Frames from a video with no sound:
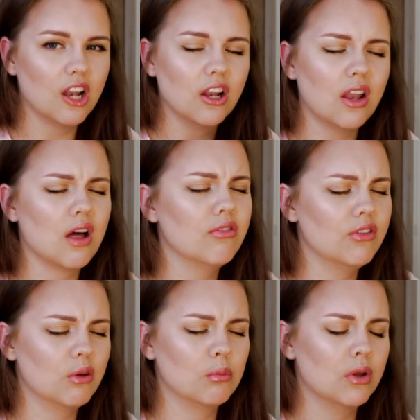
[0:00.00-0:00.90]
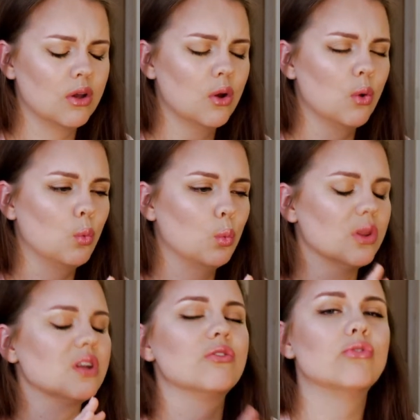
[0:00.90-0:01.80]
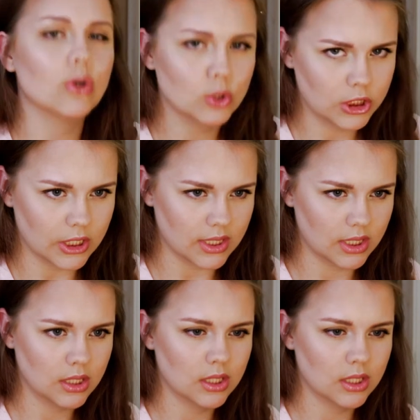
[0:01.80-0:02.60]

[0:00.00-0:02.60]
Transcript: love them with a devotion.